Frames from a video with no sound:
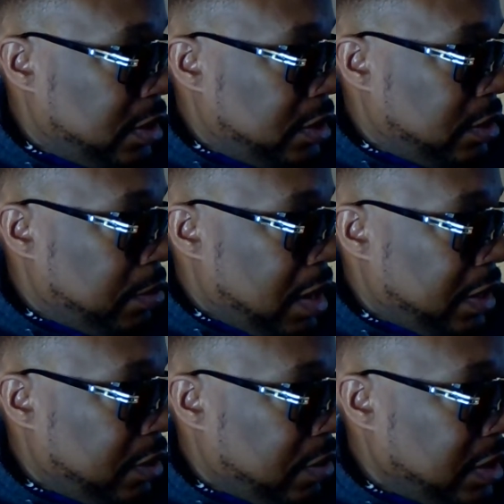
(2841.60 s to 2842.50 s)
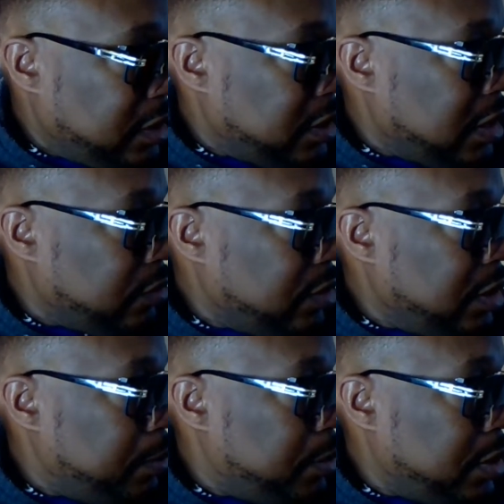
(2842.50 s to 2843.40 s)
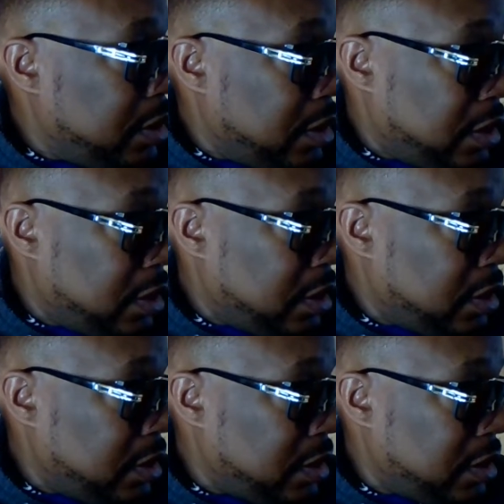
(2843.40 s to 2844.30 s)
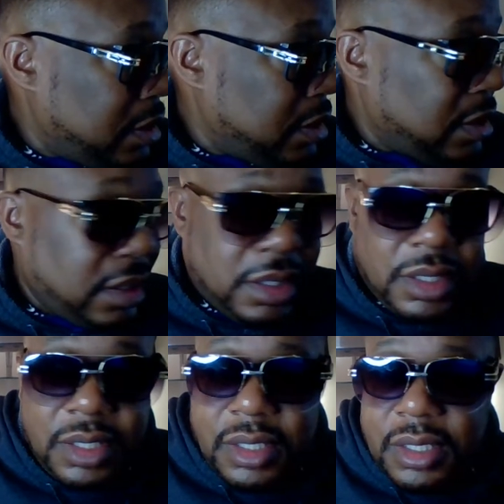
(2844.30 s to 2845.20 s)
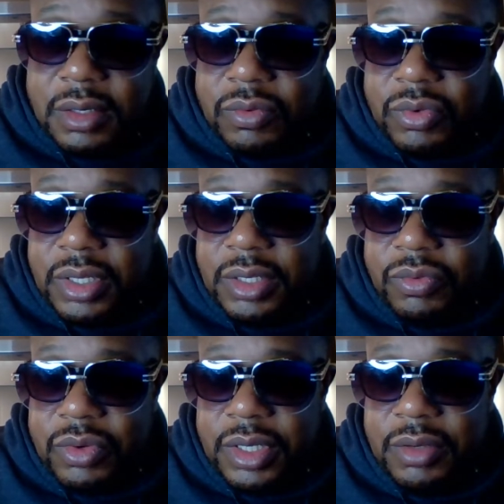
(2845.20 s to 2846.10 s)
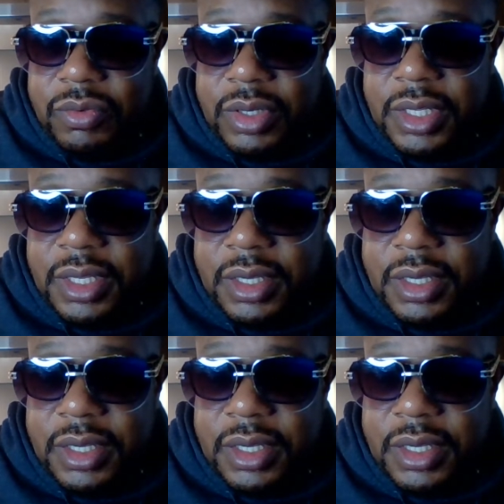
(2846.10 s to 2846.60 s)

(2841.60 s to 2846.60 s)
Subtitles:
The migrant crisis has really put a really, really, really